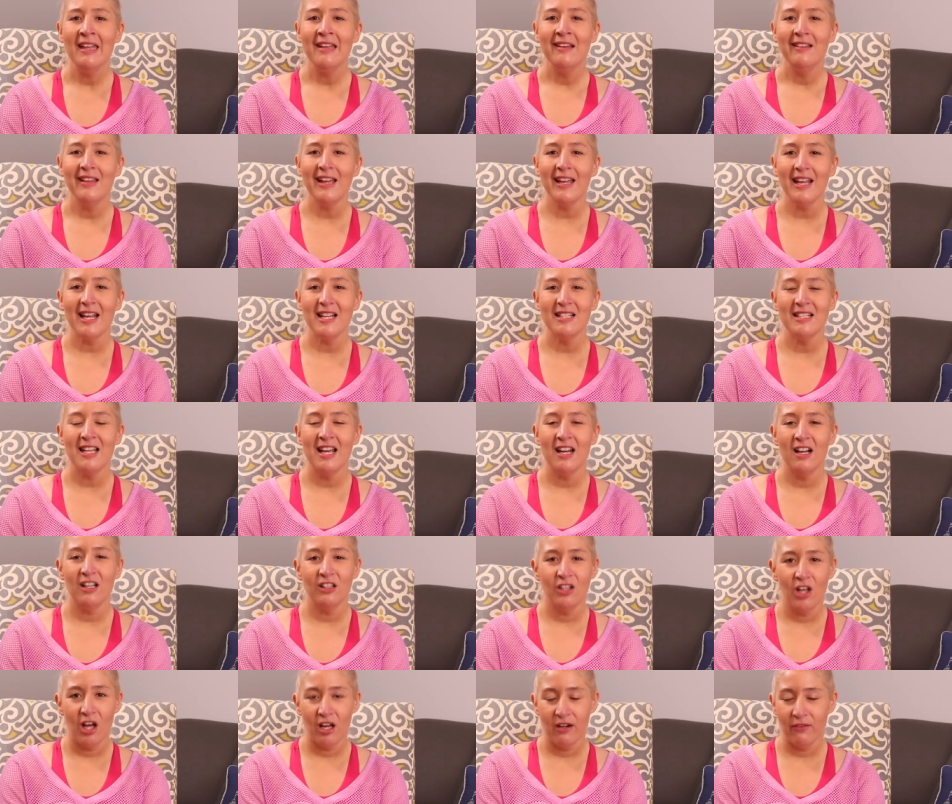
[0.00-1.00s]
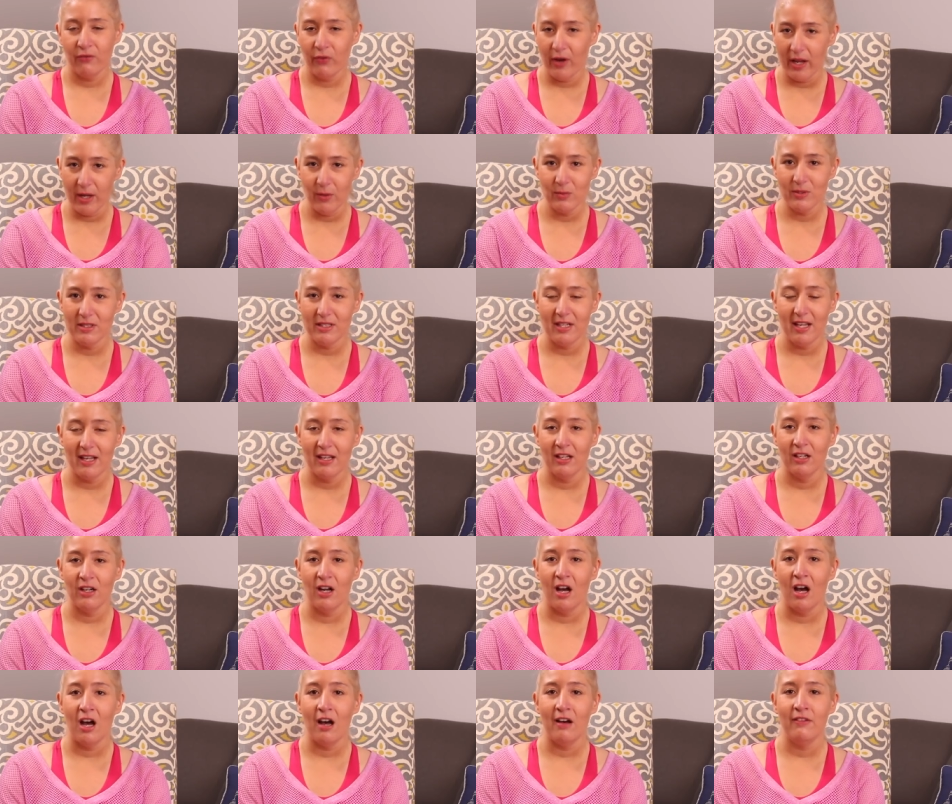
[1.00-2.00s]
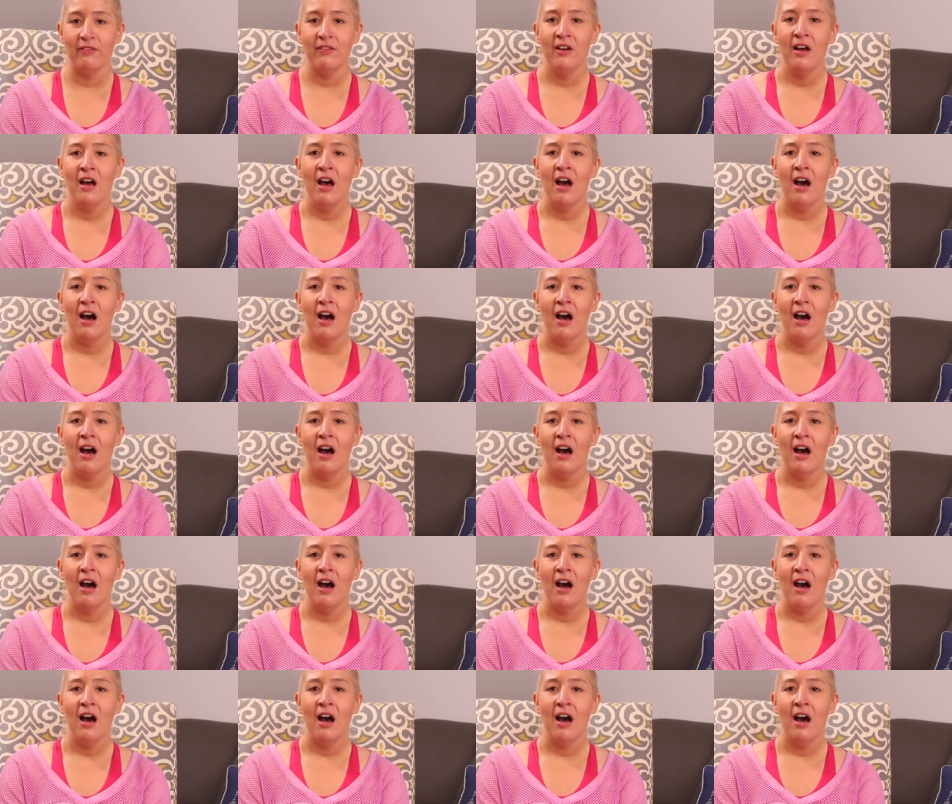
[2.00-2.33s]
Like I said, a lot of weight was taken off.